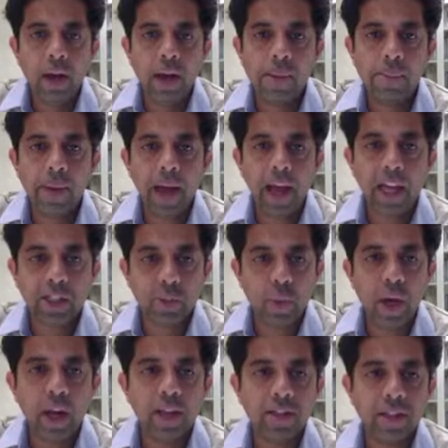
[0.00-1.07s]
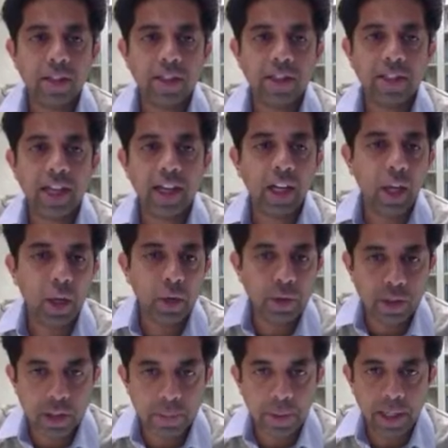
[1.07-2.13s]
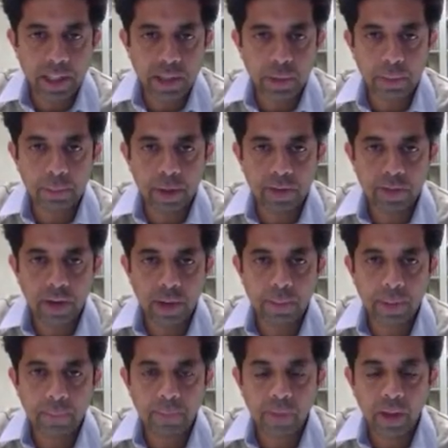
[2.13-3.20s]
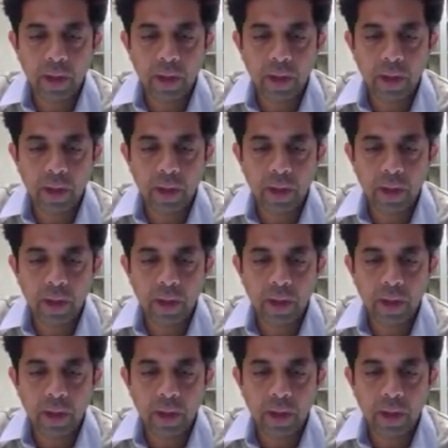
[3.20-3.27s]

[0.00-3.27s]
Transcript: um, as well as understanding who to speak to in big pharma.